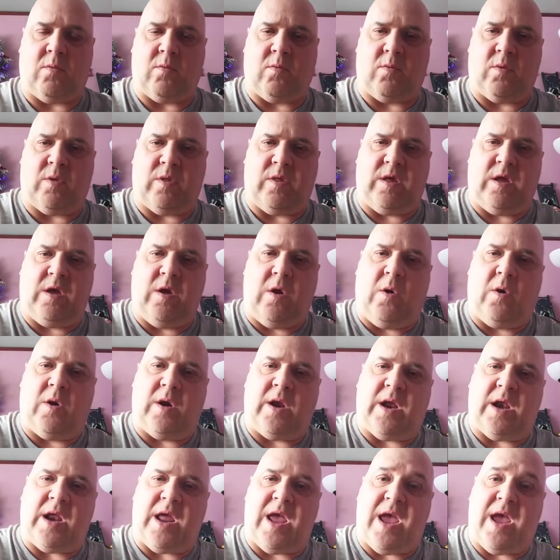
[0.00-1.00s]

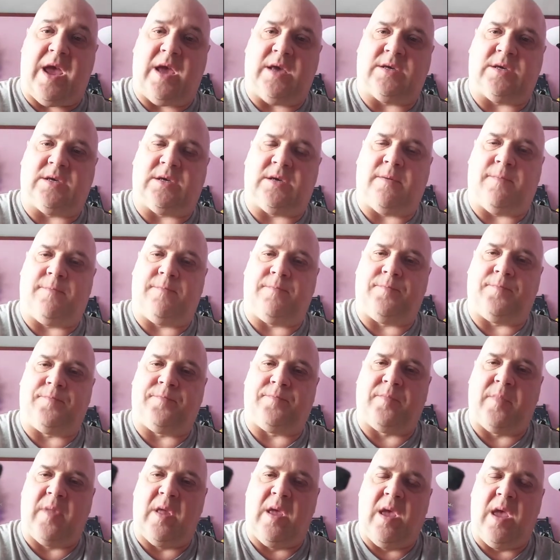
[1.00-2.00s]
unit is.
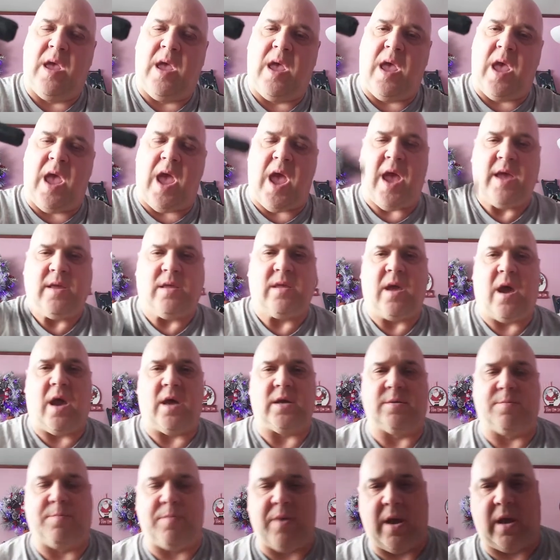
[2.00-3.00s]
It
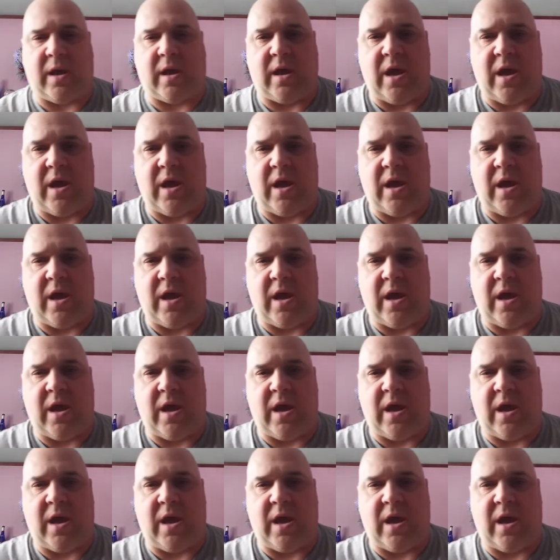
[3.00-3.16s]
does pick